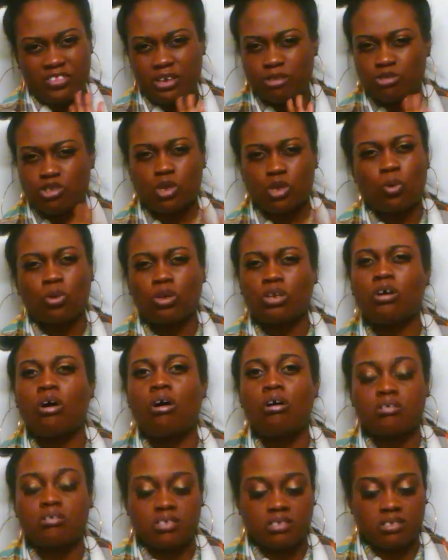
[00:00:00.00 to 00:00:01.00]
they're so
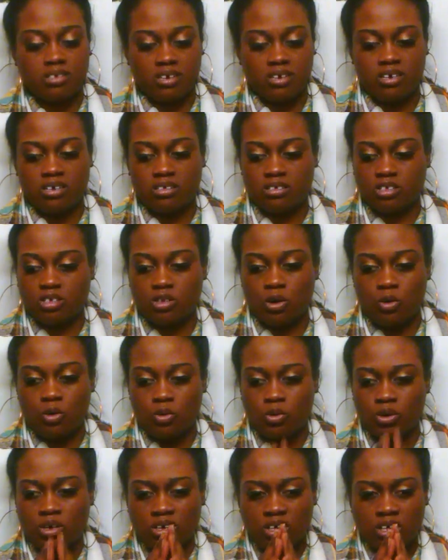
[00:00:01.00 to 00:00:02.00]
lost and
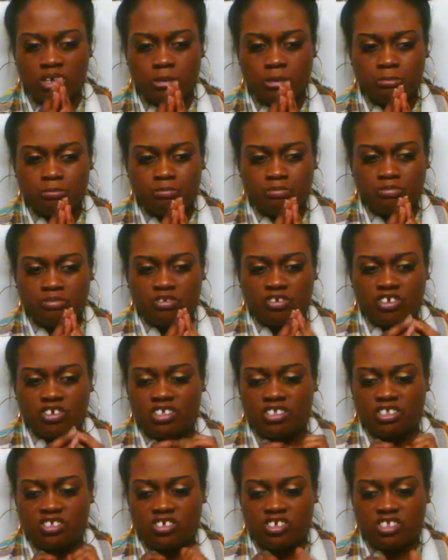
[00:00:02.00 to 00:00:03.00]
so
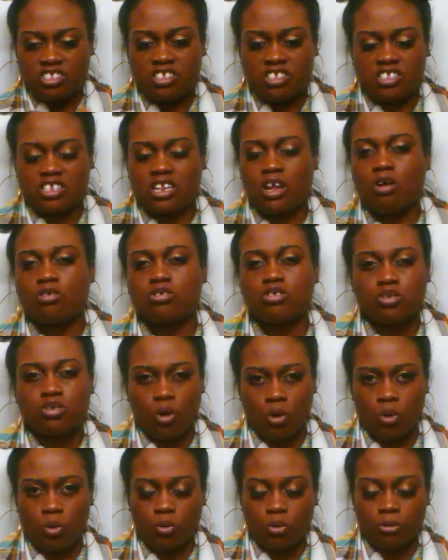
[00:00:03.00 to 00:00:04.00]
just this lost
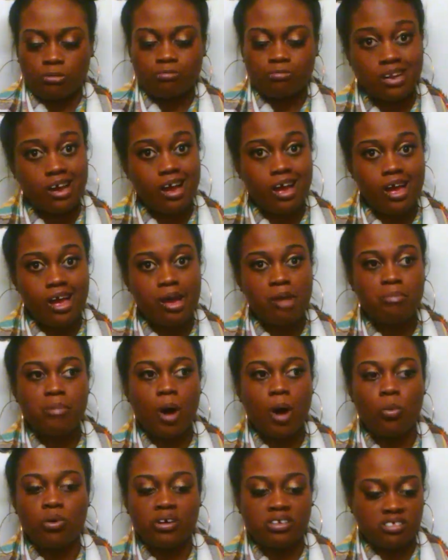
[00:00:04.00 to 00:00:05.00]
soul that
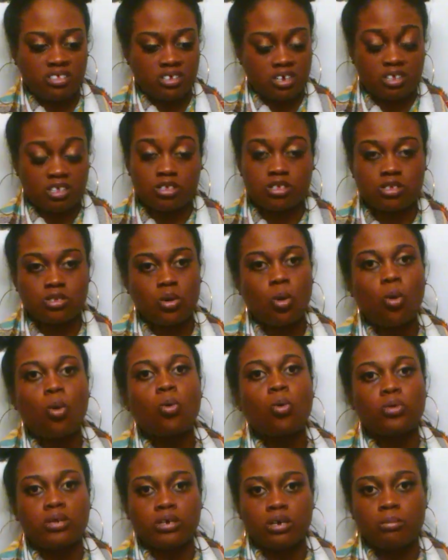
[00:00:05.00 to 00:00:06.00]
I wanted to
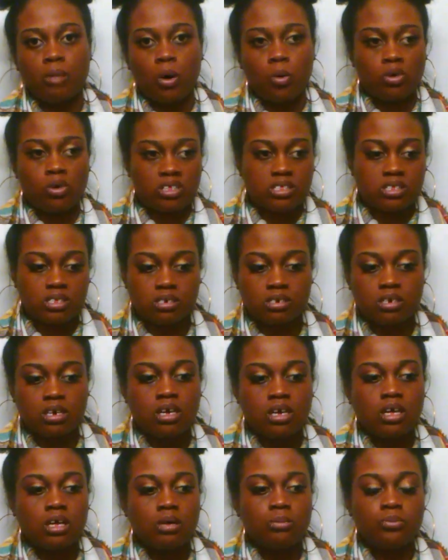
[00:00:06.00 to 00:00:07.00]
console him. I wanted to
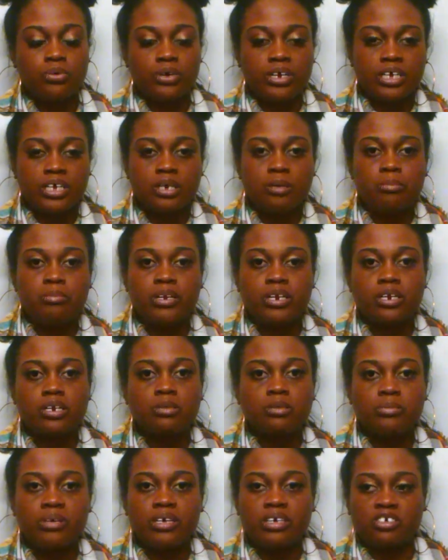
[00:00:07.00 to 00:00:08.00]
bring him
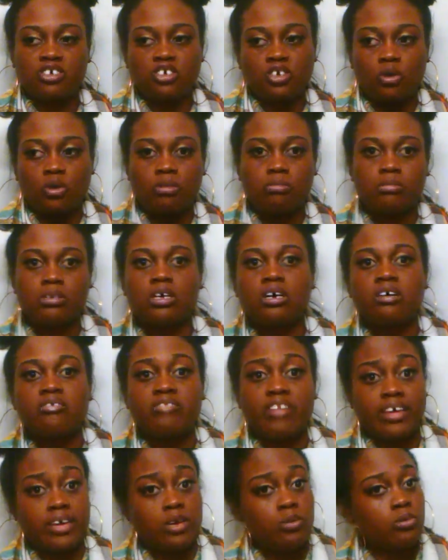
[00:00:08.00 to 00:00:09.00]
near me and show him
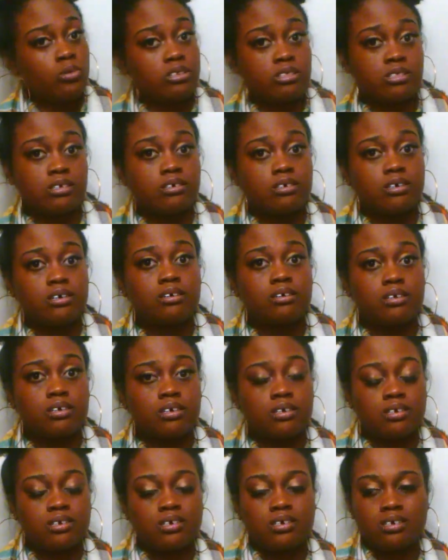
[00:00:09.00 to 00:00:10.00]
love that he wasn't
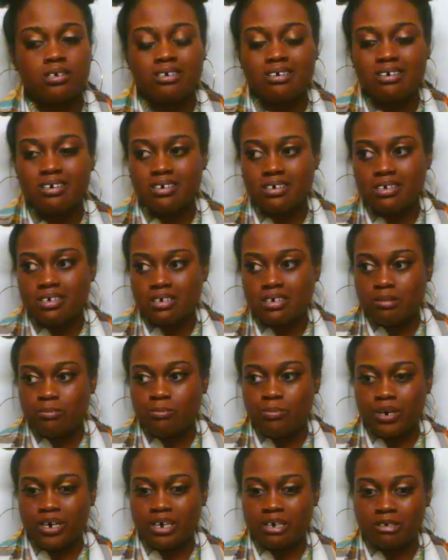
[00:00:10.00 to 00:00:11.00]
getting,
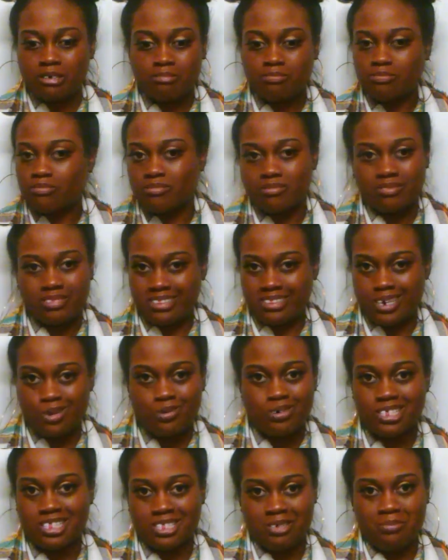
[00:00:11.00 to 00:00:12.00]
but that
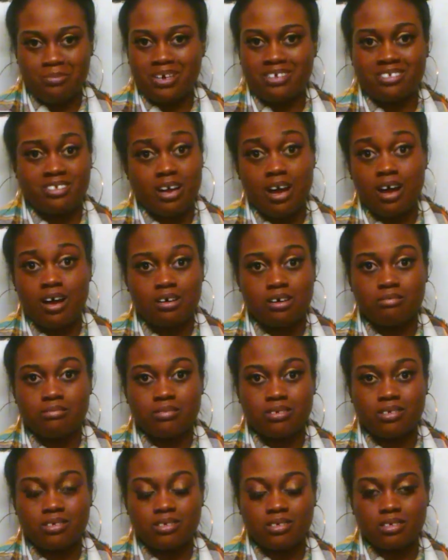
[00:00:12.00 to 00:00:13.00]
wasn't my job.
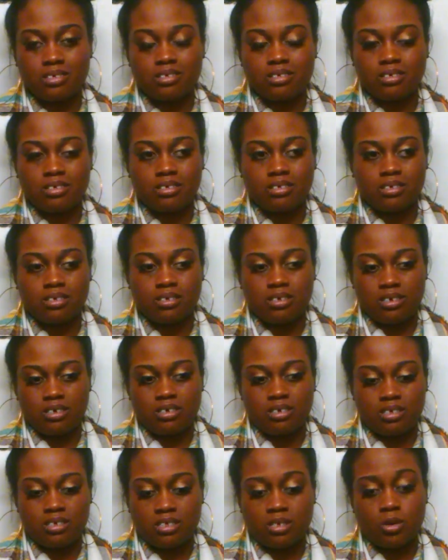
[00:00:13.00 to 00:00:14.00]

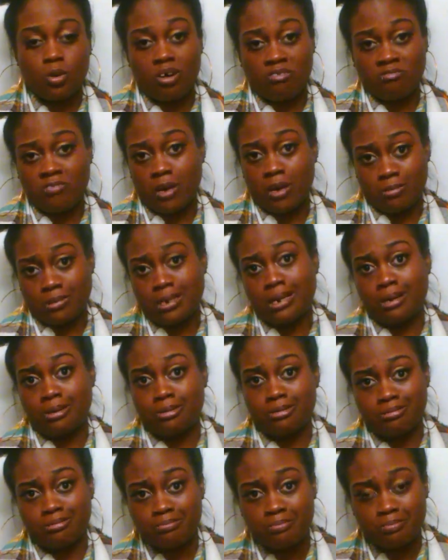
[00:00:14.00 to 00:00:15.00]
So I found
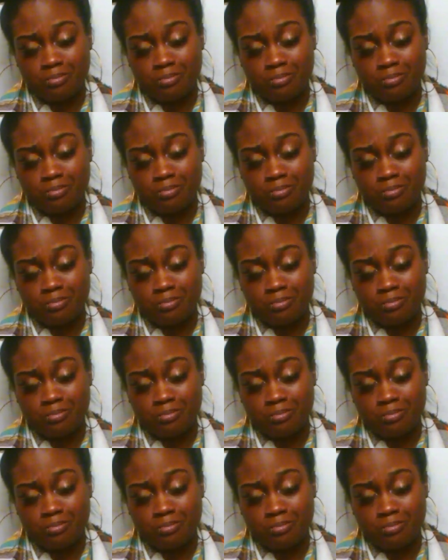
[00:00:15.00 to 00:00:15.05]
out.